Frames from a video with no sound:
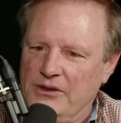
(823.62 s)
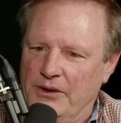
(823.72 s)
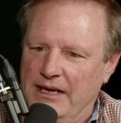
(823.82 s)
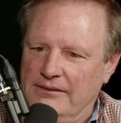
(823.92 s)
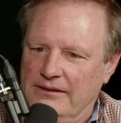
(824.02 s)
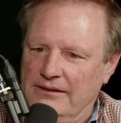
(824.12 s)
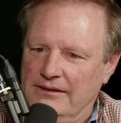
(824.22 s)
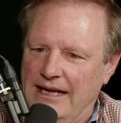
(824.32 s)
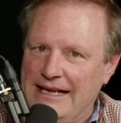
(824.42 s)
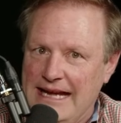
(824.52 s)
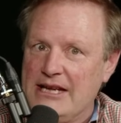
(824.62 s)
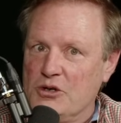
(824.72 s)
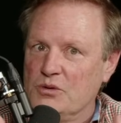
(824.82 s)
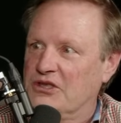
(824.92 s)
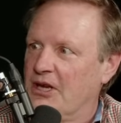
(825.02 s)
they need to
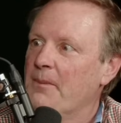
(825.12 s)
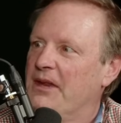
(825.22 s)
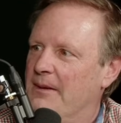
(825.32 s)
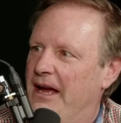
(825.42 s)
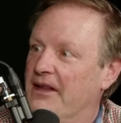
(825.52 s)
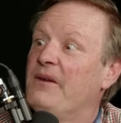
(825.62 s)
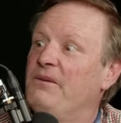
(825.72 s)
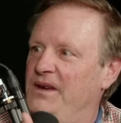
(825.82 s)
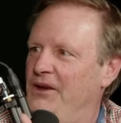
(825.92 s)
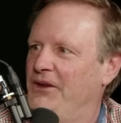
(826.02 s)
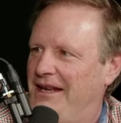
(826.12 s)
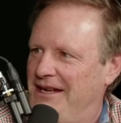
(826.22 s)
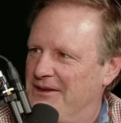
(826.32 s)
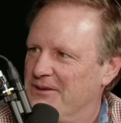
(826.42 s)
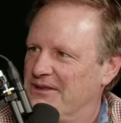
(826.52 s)
do something about it. They feel they
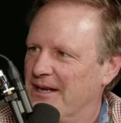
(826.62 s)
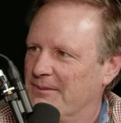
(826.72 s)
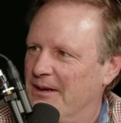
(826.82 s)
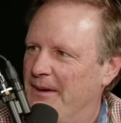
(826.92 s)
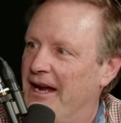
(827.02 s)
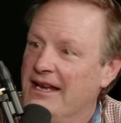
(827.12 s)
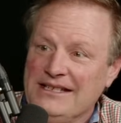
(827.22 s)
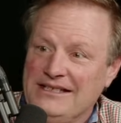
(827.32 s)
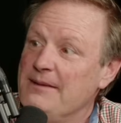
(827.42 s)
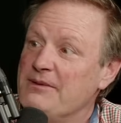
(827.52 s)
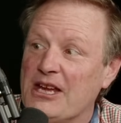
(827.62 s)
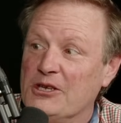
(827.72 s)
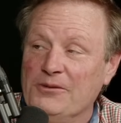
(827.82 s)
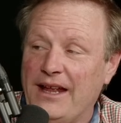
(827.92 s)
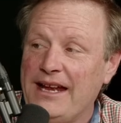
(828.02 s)
need to do something about it. Seems like
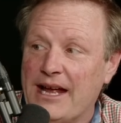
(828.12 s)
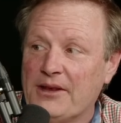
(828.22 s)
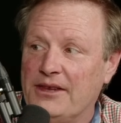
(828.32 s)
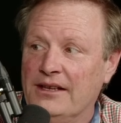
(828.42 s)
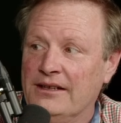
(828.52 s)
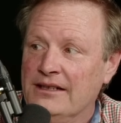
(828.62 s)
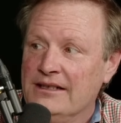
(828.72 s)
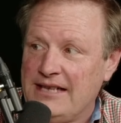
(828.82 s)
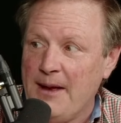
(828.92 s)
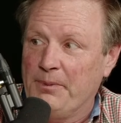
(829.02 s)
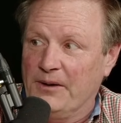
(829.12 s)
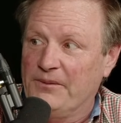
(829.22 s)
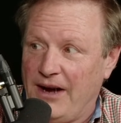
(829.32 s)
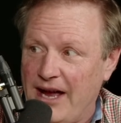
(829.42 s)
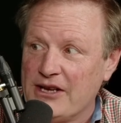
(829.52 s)
you've laid out the template
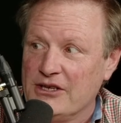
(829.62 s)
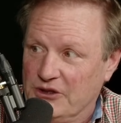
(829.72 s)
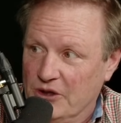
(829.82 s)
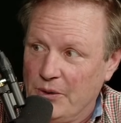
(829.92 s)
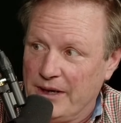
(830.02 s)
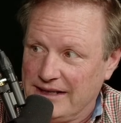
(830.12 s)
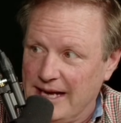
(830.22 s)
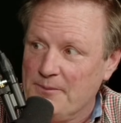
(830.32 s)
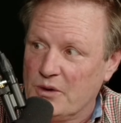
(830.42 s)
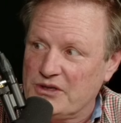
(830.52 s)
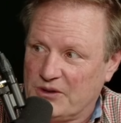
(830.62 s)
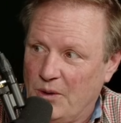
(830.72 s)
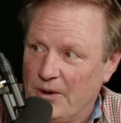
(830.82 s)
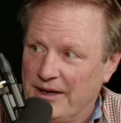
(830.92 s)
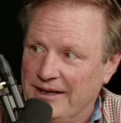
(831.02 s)
for how you do it, get more
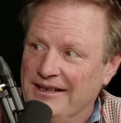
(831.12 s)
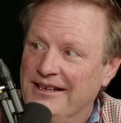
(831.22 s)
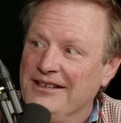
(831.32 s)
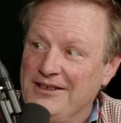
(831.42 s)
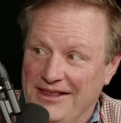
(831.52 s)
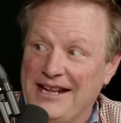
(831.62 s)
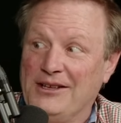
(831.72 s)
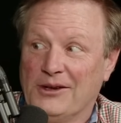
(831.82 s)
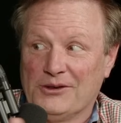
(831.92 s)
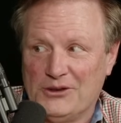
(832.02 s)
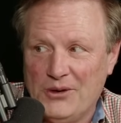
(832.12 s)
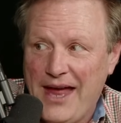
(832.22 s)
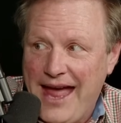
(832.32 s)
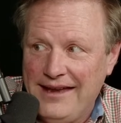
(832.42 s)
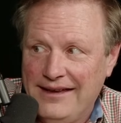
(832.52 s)
scoring. Do you think they'll do
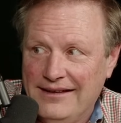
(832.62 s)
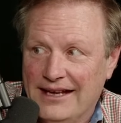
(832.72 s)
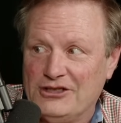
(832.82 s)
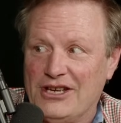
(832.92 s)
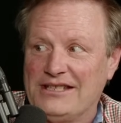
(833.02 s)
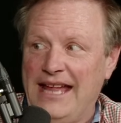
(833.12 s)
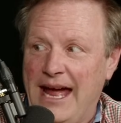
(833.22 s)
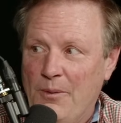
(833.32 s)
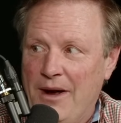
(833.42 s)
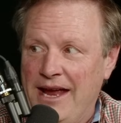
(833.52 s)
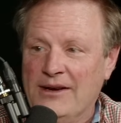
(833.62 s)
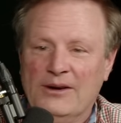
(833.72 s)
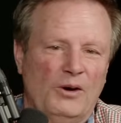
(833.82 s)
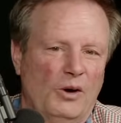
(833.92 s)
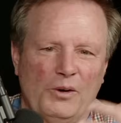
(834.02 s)
that, adjust that way,
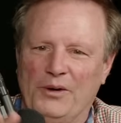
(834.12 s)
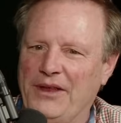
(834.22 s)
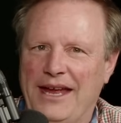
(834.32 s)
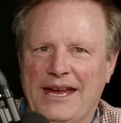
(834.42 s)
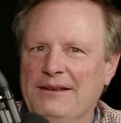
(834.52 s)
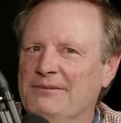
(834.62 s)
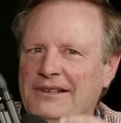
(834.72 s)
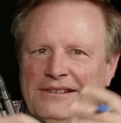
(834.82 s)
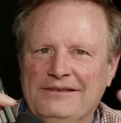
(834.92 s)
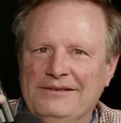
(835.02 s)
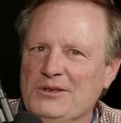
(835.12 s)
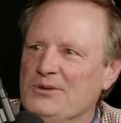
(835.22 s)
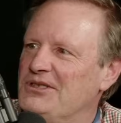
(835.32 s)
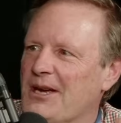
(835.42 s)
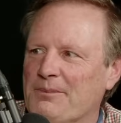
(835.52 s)
or will they do
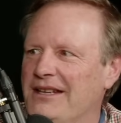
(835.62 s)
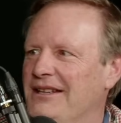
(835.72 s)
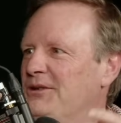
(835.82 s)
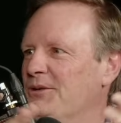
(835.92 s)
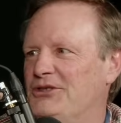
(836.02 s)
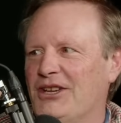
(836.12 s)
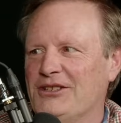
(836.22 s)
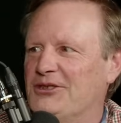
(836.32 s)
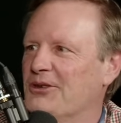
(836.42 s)
something to adjust the